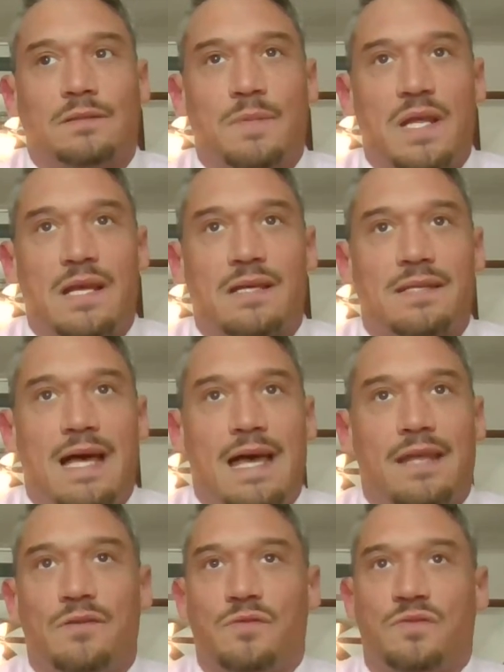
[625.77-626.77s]
because I
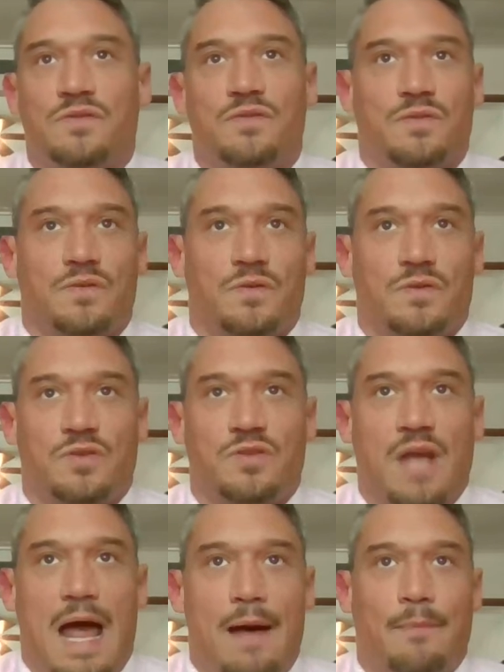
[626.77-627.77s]
used to
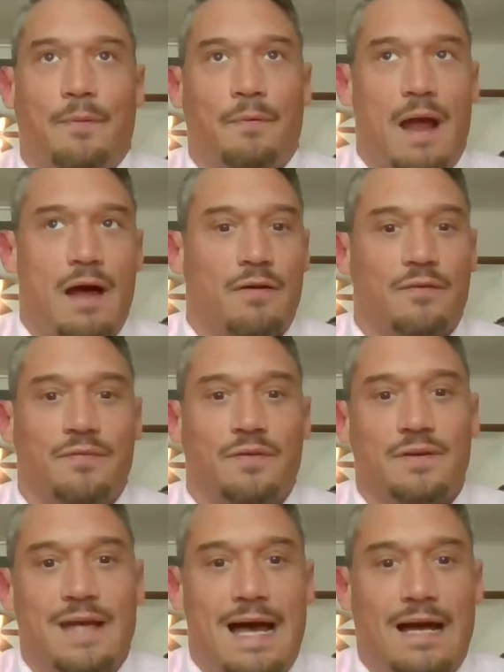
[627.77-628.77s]
shop around for
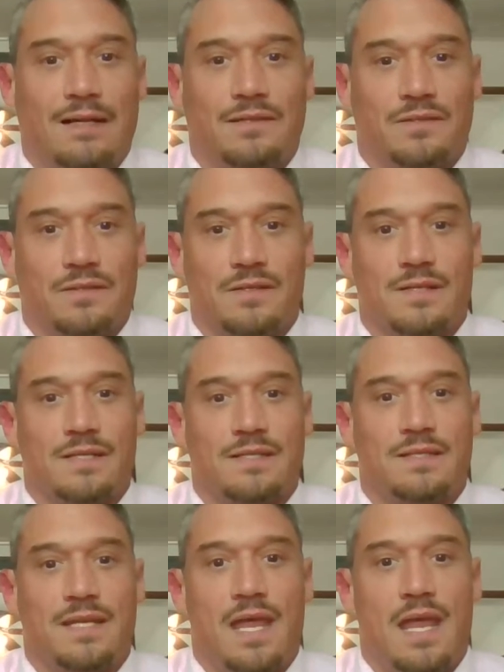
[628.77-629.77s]

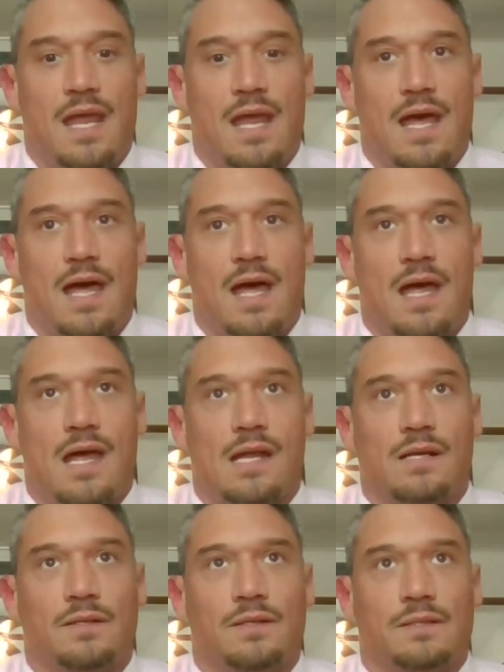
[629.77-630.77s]
doctors
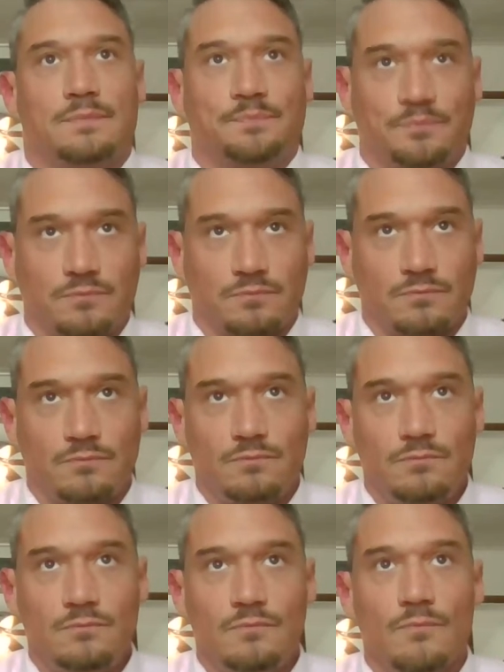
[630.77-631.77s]
and
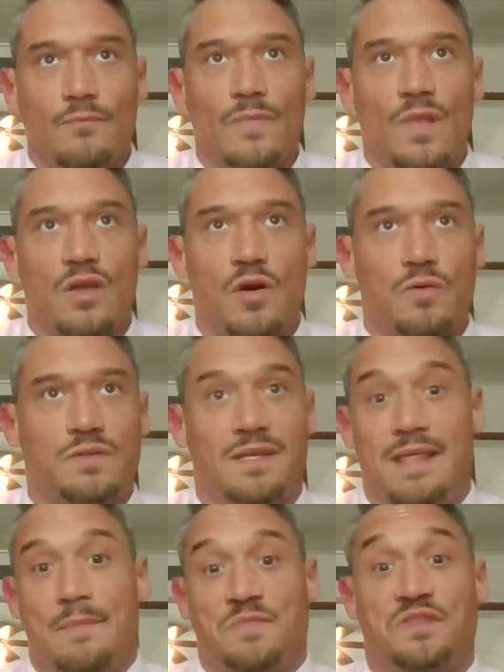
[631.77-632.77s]
go to
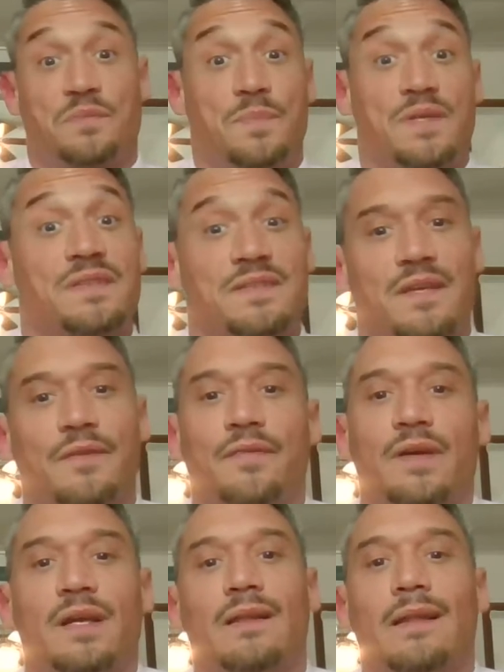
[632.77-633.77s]
them
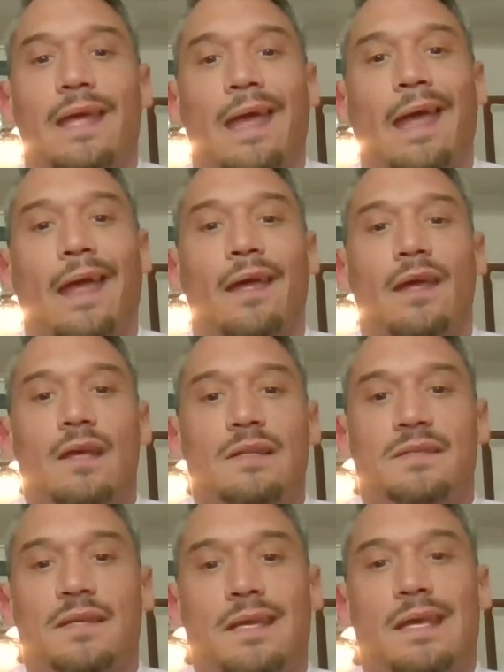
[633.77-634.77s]
specifically
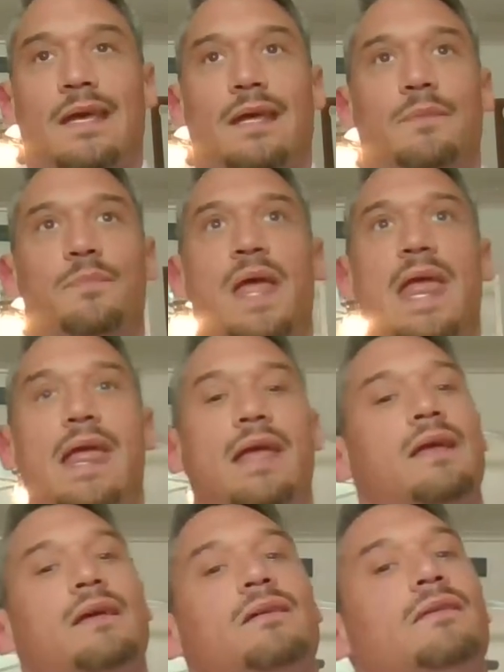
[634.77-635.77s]
to get
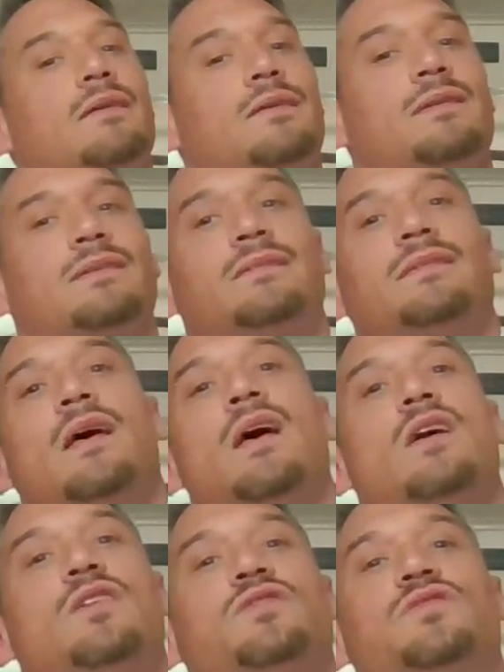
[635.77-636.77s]
painkillers.
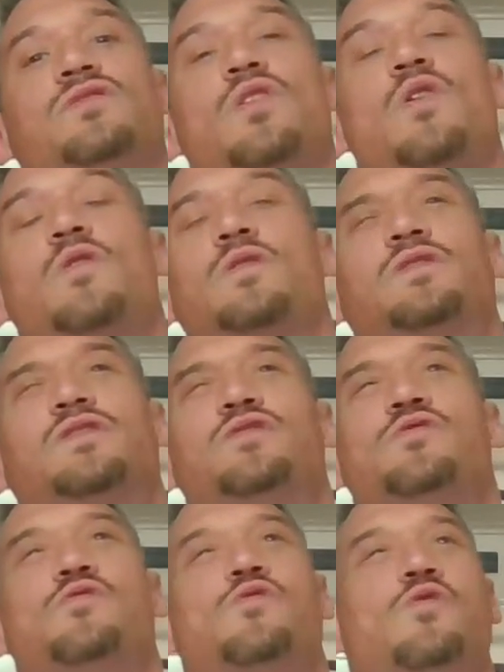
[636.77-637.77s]
So
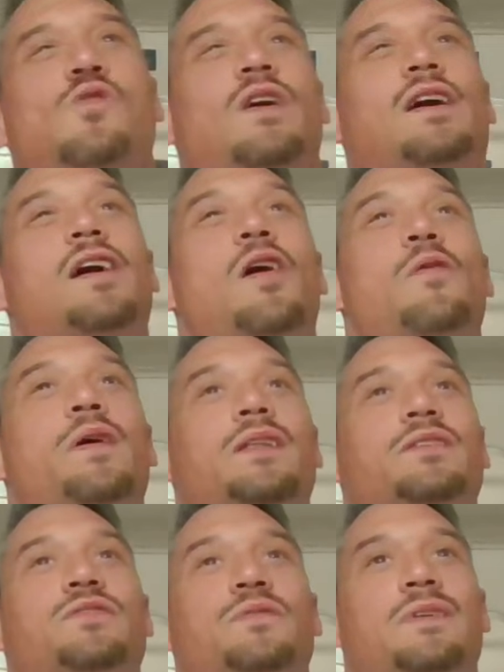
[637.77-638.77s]
to go
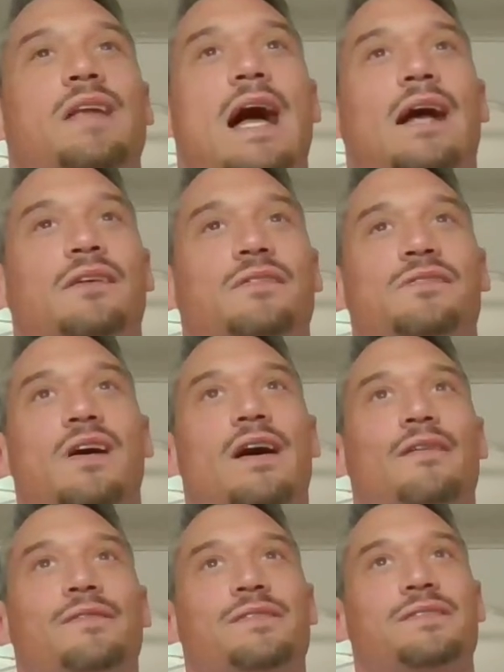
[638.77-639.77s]
into a doctor's
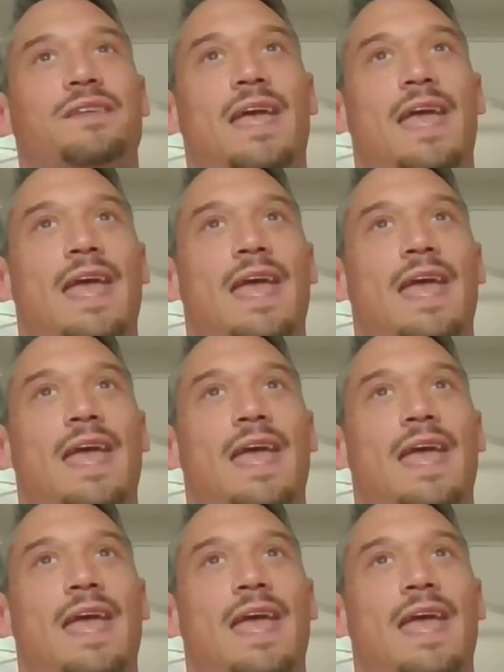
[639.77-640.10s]
office